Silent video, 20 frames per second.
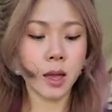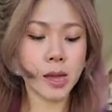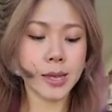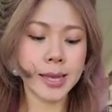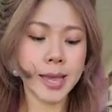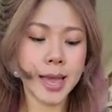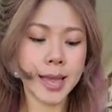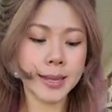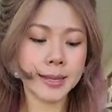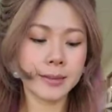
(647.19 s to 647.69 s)

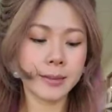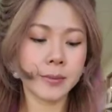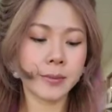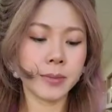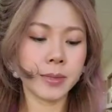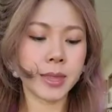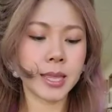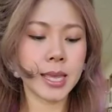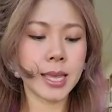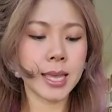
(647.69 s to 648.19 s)
Again,
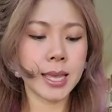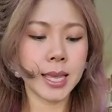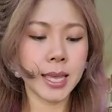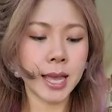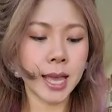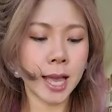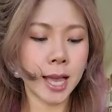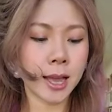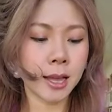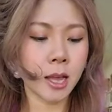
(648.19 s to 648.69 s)
the
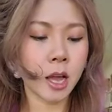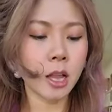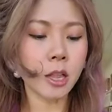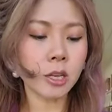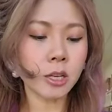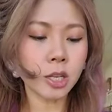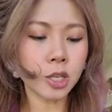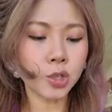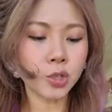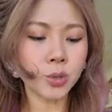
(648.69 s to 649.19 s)
uh,
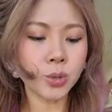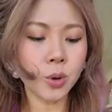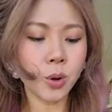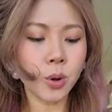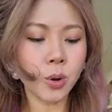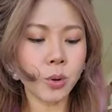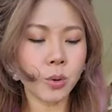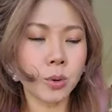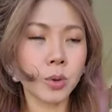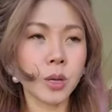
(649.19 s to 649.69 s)
color
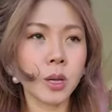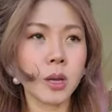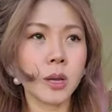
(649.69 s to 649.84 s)
control